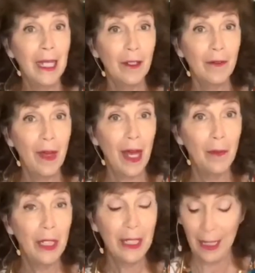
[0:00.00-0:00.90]
take your
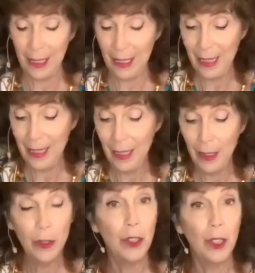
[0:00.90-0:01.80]
fabric,
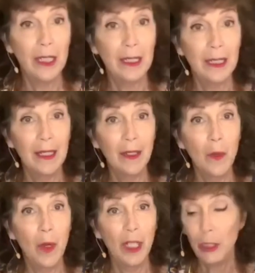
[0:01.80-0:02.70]
toss it
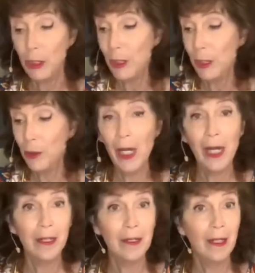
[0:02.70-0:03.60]
in the washer and the
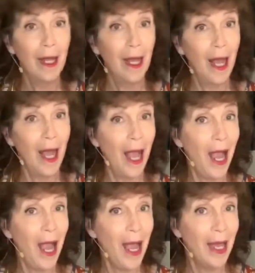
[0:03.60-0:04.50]
dryer,
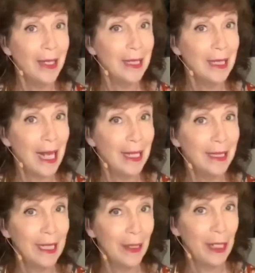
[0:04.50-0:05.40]
and it's
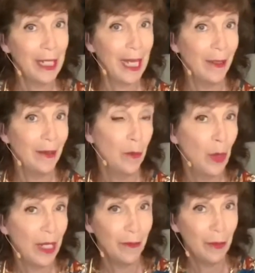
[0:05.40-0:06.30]
sanitary
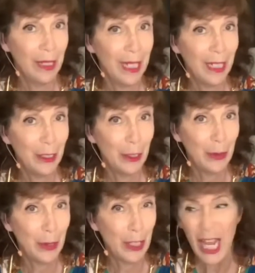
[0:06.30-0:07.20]
again, ready for the
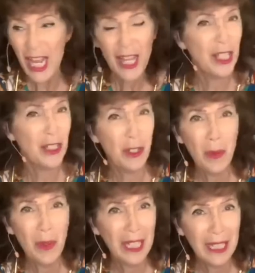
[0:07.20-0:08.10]
next use. They're
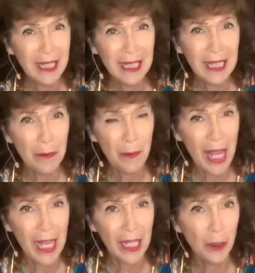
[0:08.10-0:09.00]
so easy
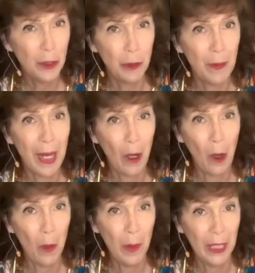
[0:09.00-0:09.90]
to make, you should
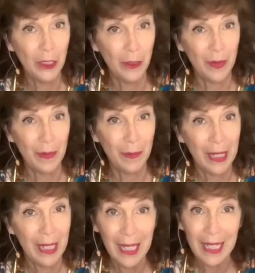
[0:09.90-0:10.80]
make a whole bunch of
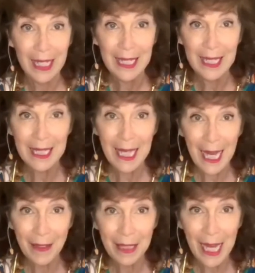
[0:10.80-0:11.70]
them.
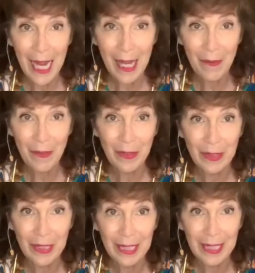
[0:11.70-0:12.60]
Stay
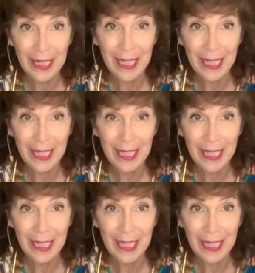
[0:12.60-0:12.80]
safe